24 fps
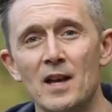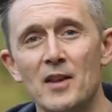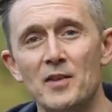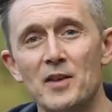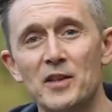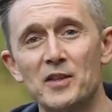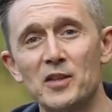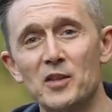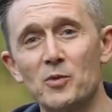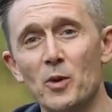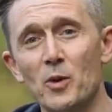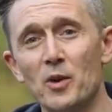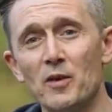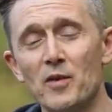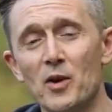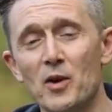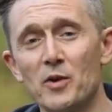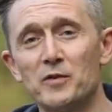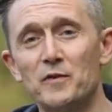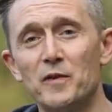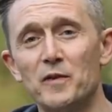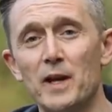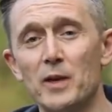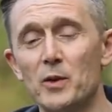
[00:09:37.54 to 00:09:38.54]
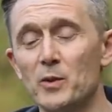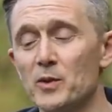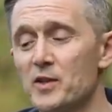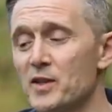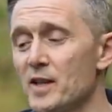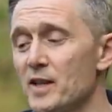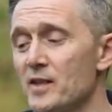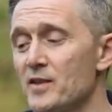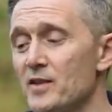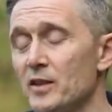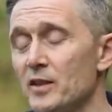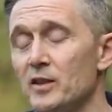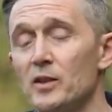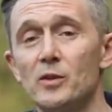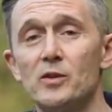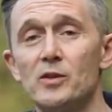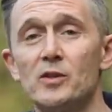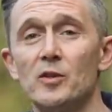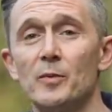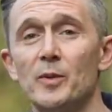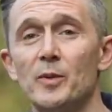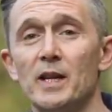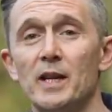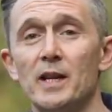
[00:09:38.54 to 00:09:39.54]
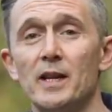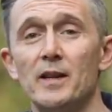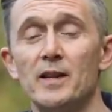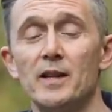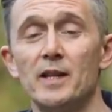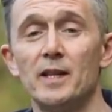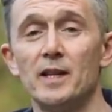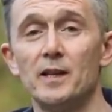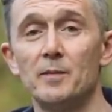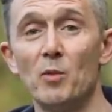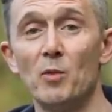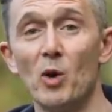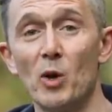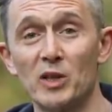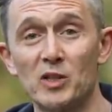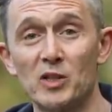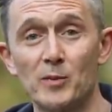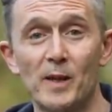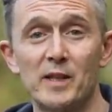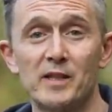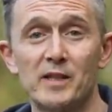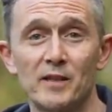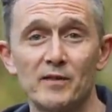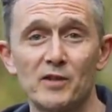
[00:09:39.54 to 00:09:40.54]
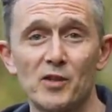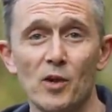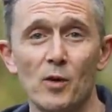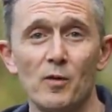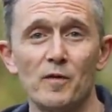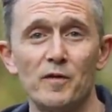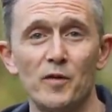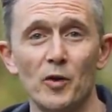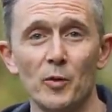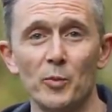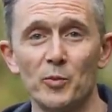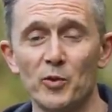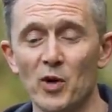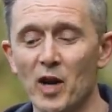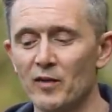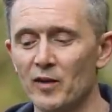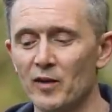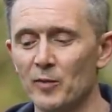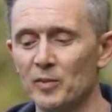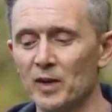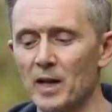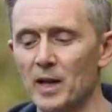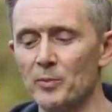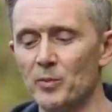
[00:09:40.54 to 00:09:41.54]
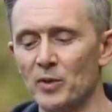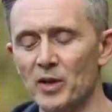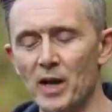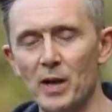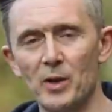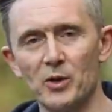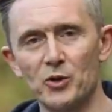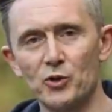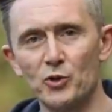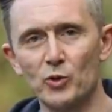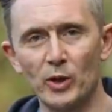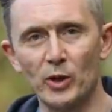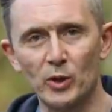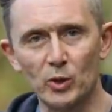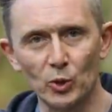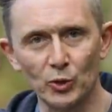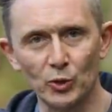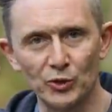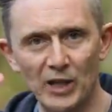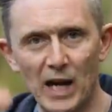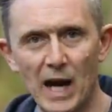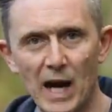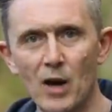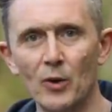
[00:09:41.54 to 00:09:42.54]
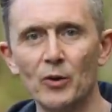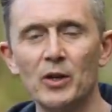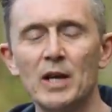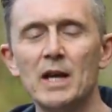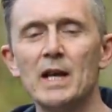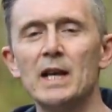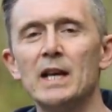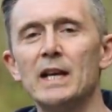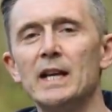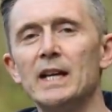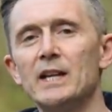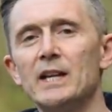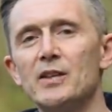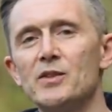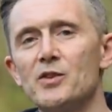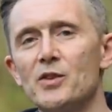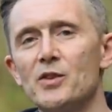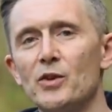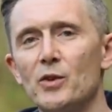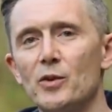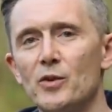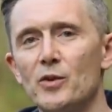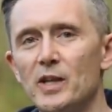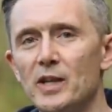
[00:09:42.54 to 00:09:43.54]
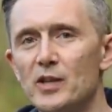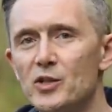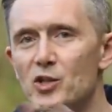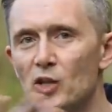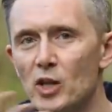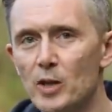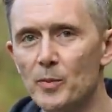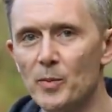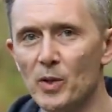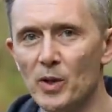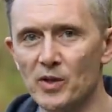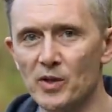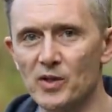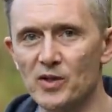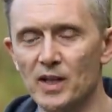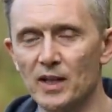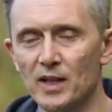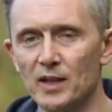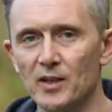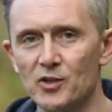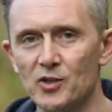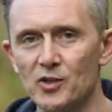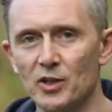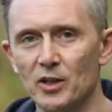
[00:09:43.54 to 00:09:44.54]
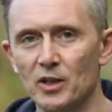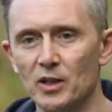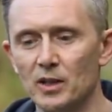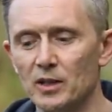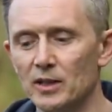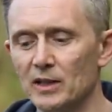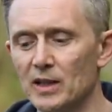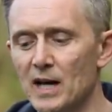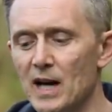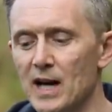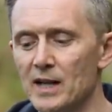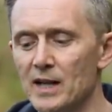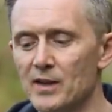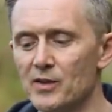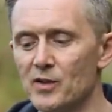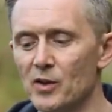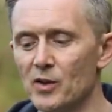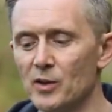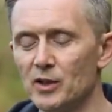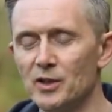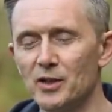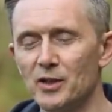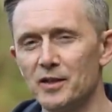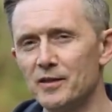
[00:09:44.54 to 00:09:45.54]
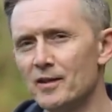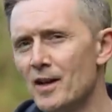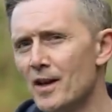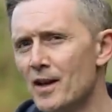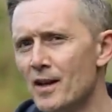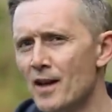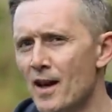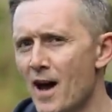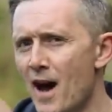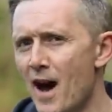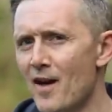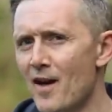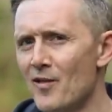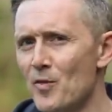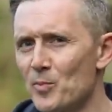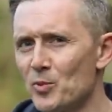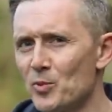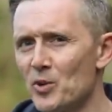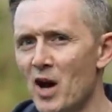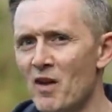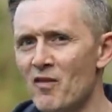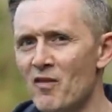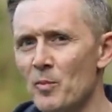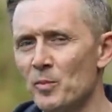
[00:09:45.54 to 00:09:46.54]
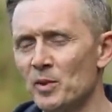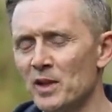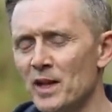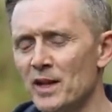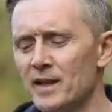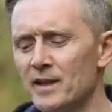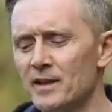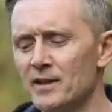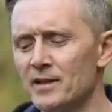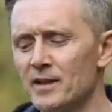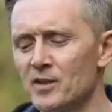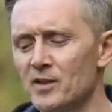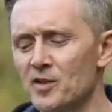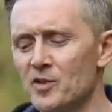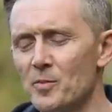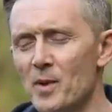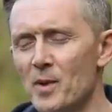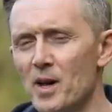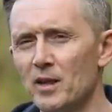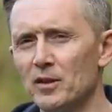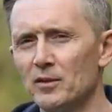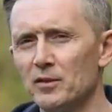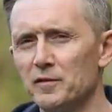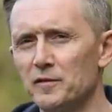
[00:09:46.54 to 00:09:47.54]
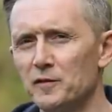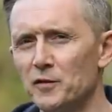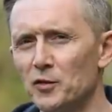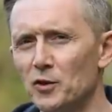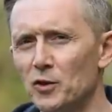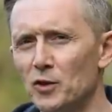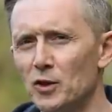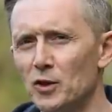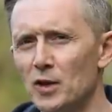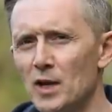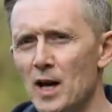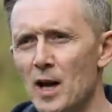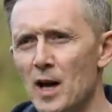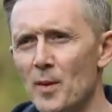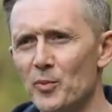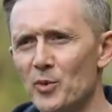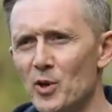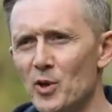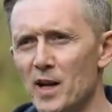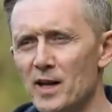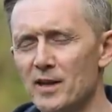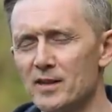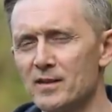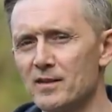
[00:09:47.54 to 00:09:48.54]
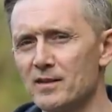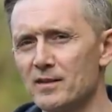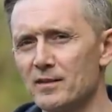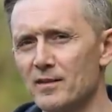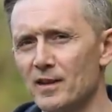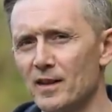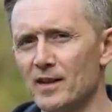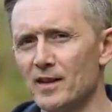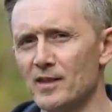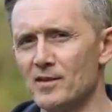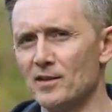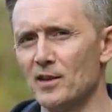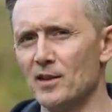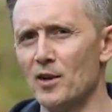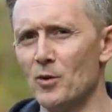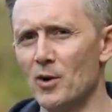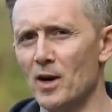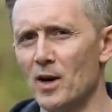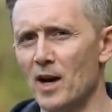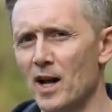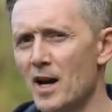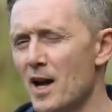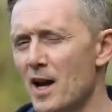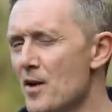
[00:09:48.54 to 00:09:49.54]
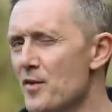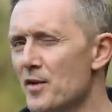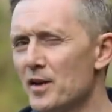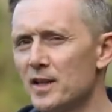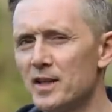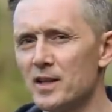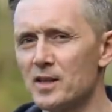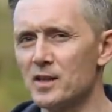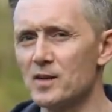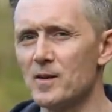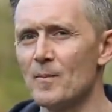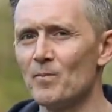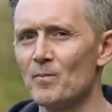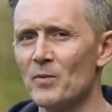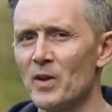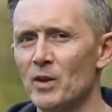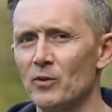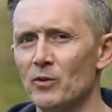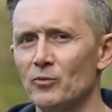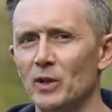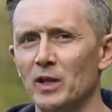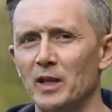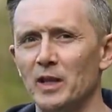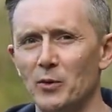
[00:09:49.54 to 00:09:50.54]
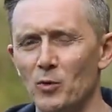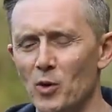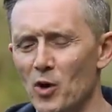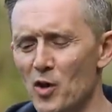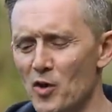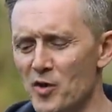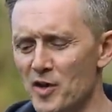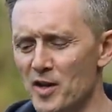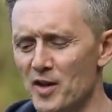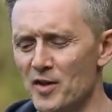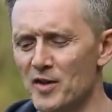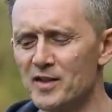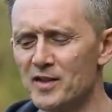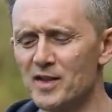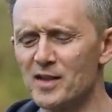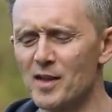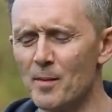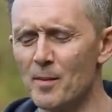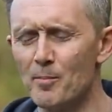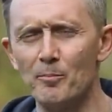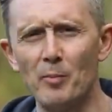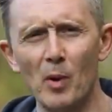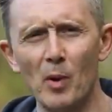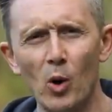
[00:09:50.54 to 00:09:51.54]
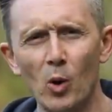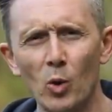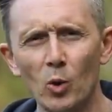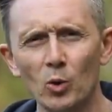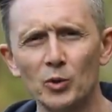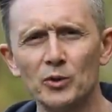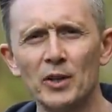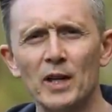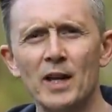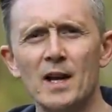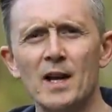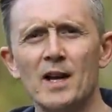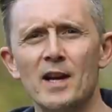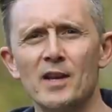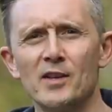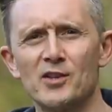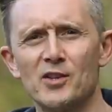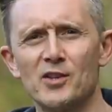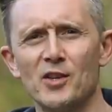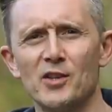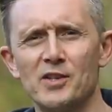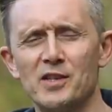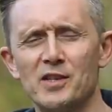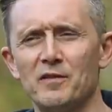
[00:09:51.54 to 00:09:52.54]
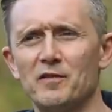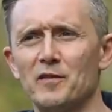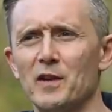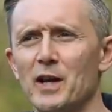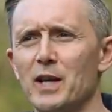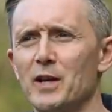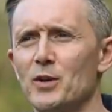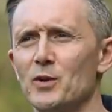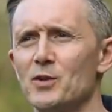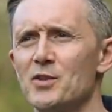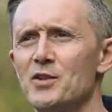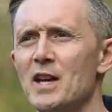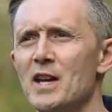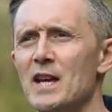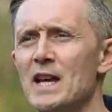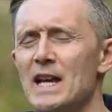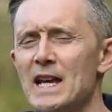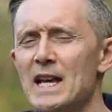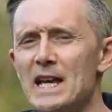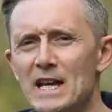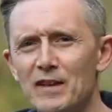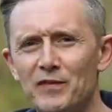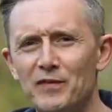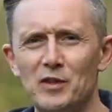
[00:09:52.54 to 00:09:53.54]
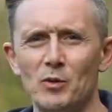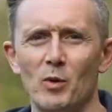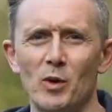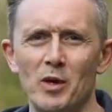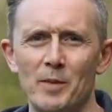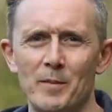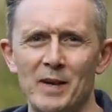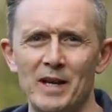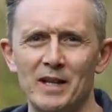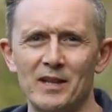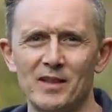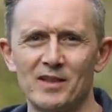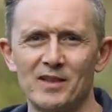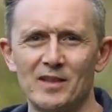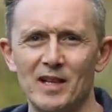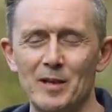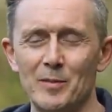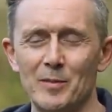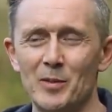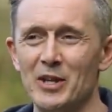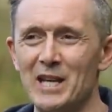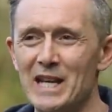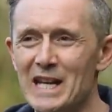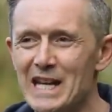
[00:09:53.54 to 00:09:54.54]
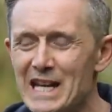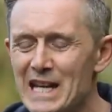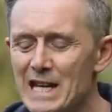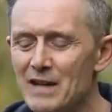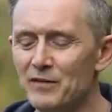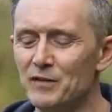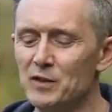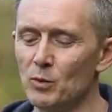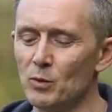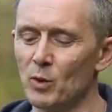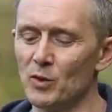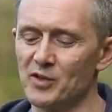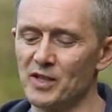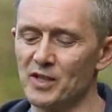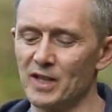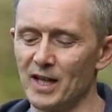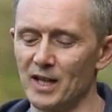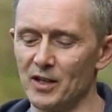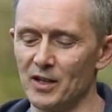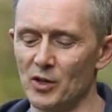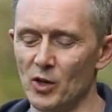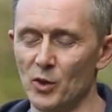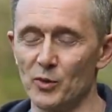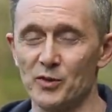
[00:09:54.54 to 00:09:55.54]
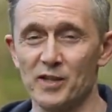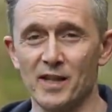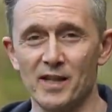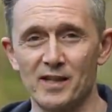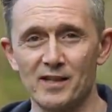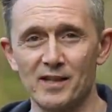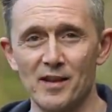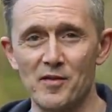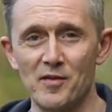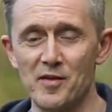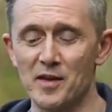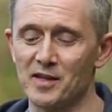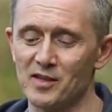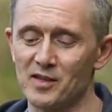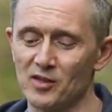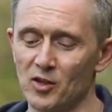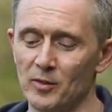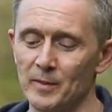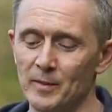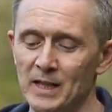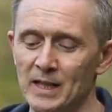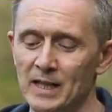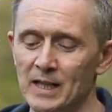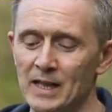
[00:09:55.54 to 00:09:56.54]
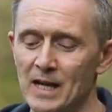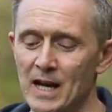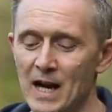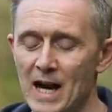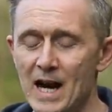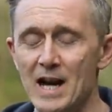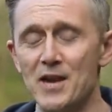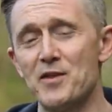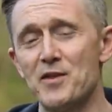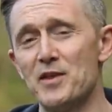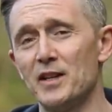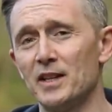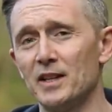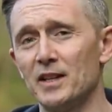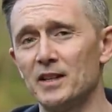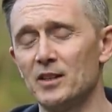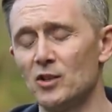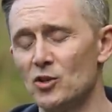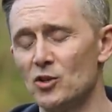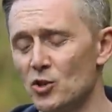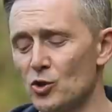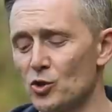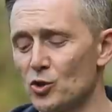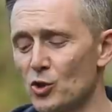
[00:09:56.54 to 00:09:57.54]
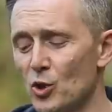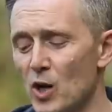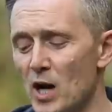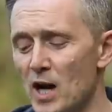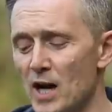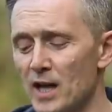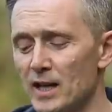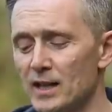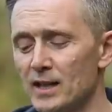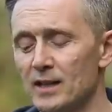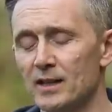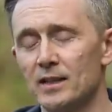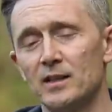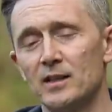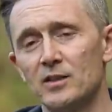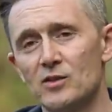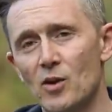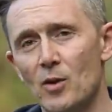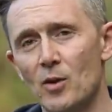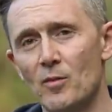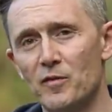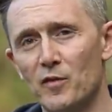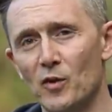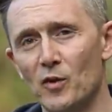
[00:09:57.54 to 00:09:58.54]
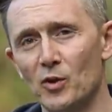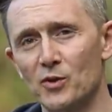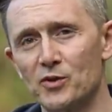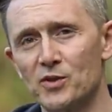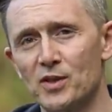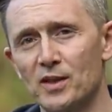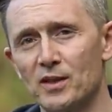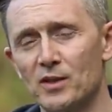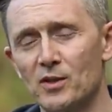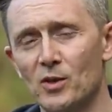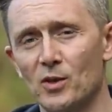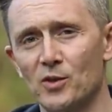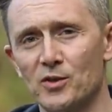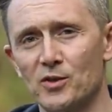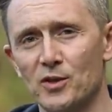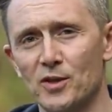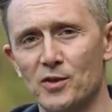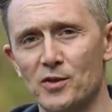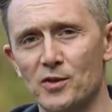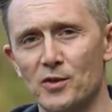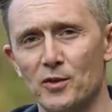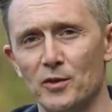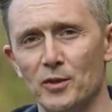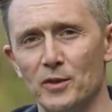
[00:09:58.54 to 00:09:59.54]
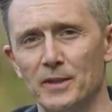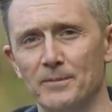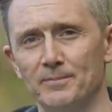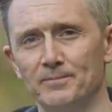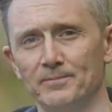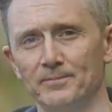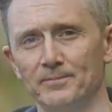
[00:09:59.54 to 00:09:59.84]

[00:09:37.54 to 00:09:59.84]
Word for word: This is one of those fragrances that used to be in the more expensive Tom Ford Private Blend, but now it's trickled down into the cheaper Signature line, so you can have a Private Blend smell for a price that is lower. And I think it's really worth it. This is a bold, assertive fragrance. If you want to make a statement, if you want to get noticed this summer, I think you should try Tom Ford's Costa Azzurra.